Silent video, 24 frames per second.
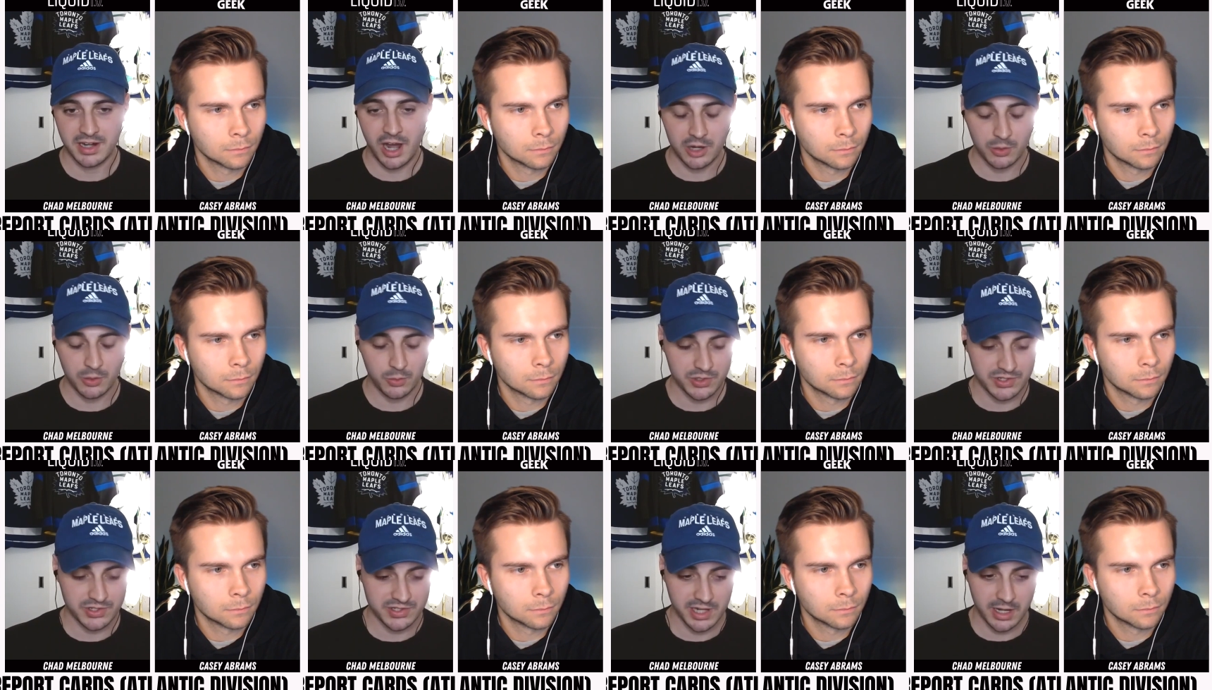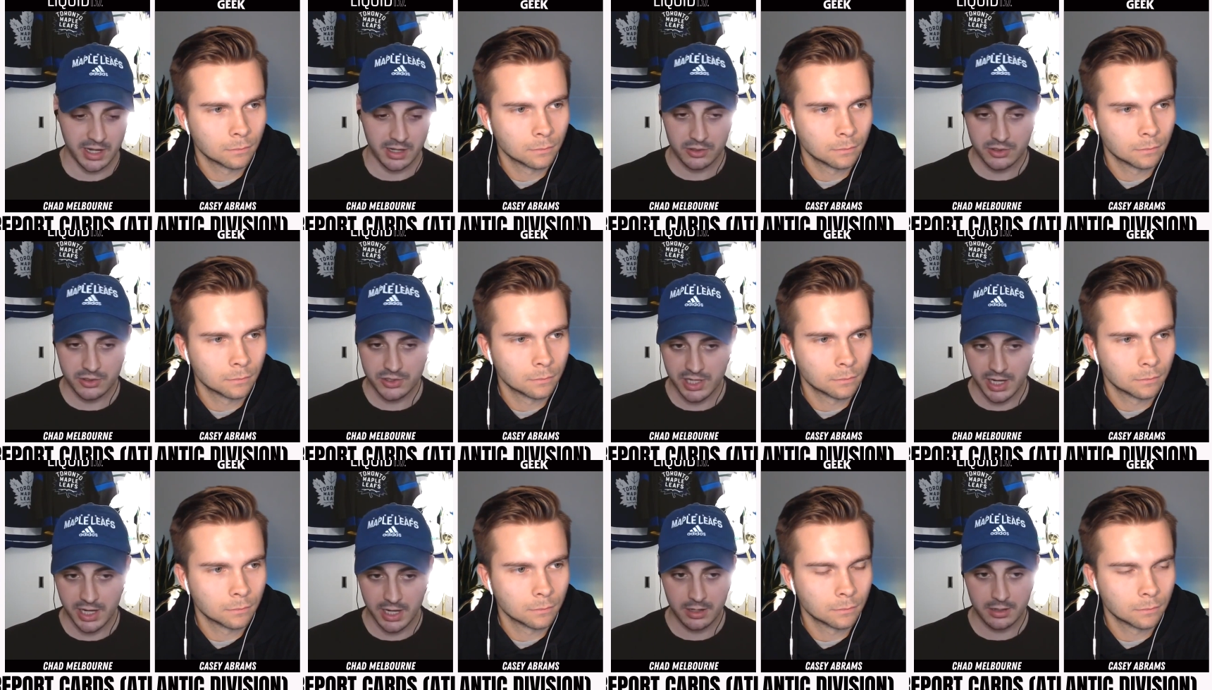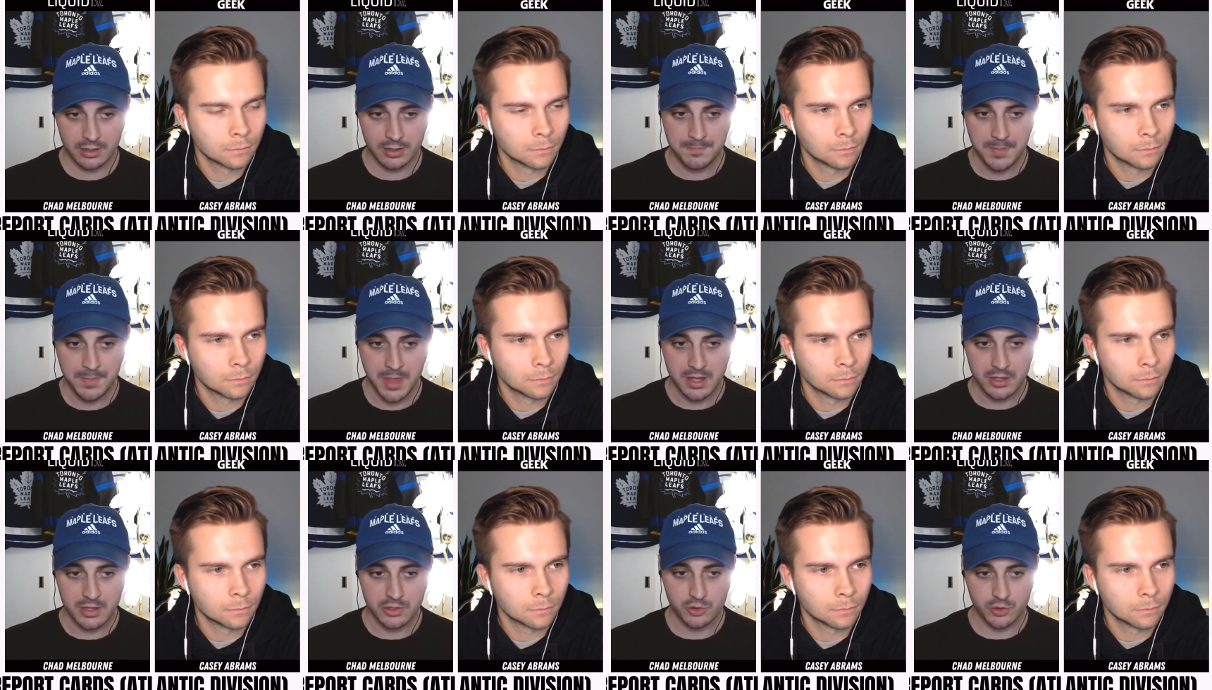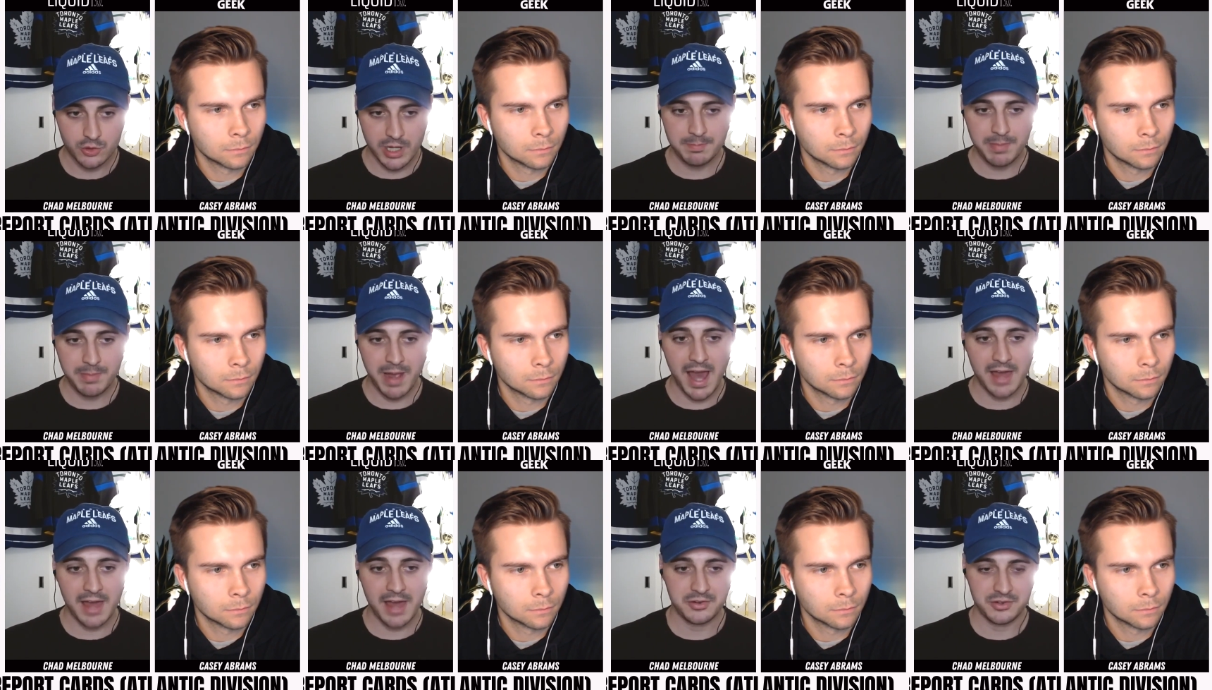Speaker 1: an Ottawa Senators hater,
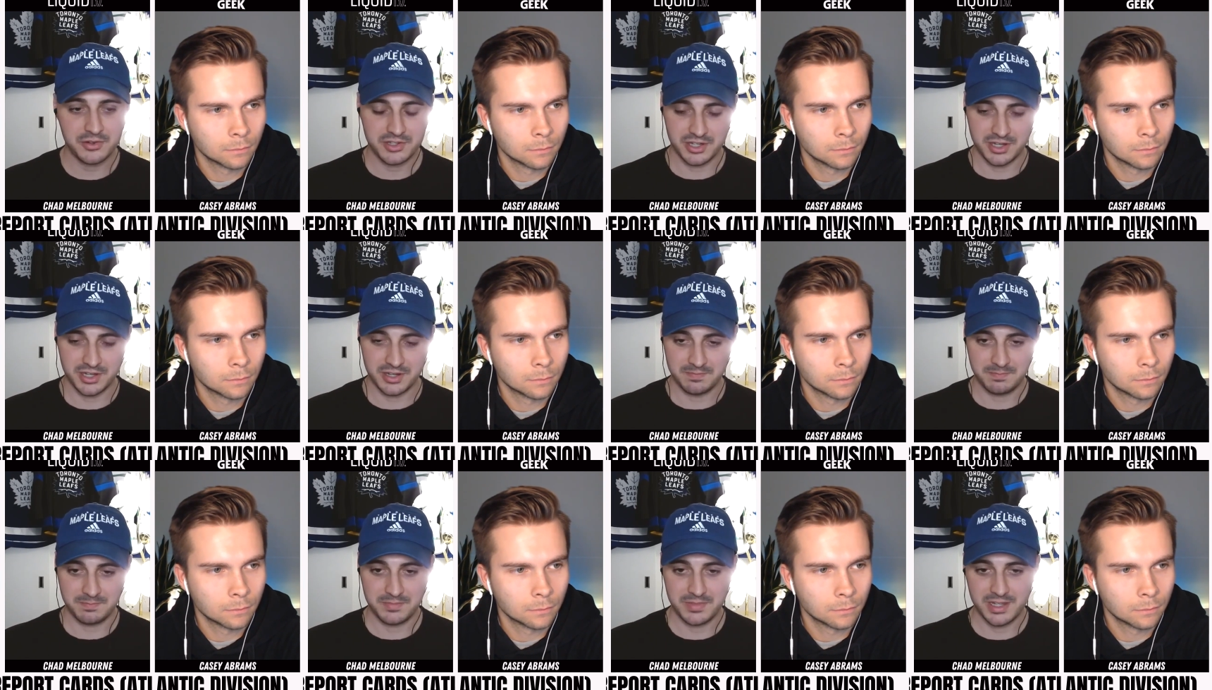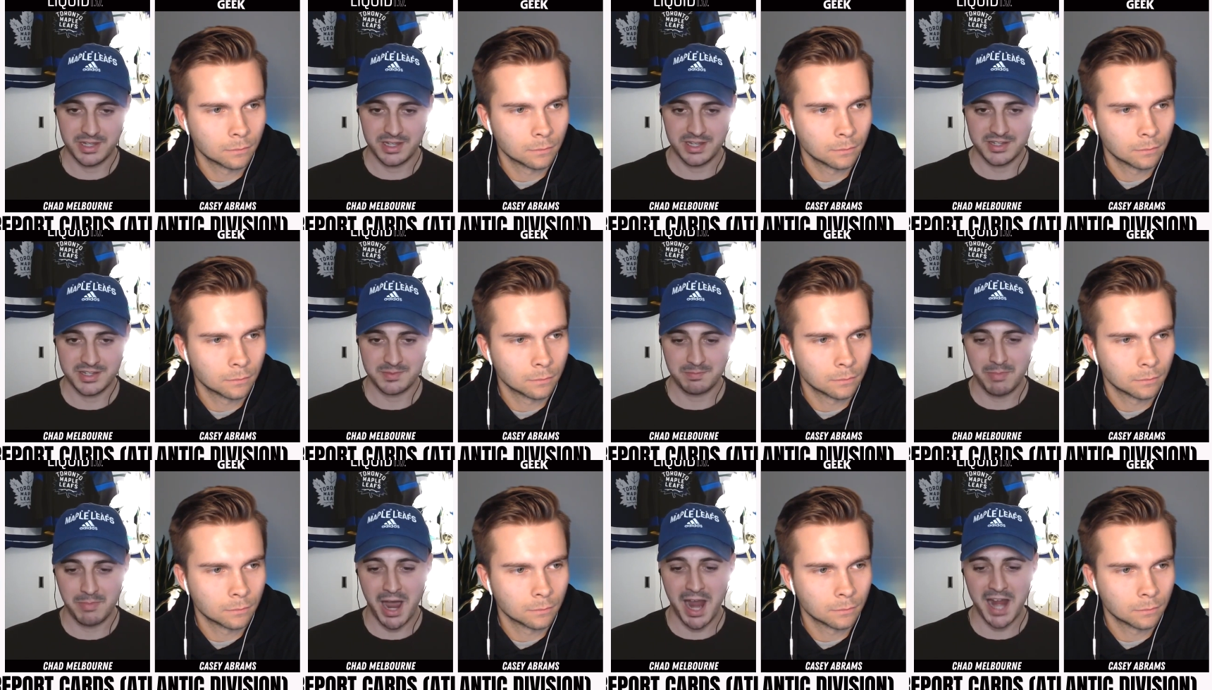Drake Batherson is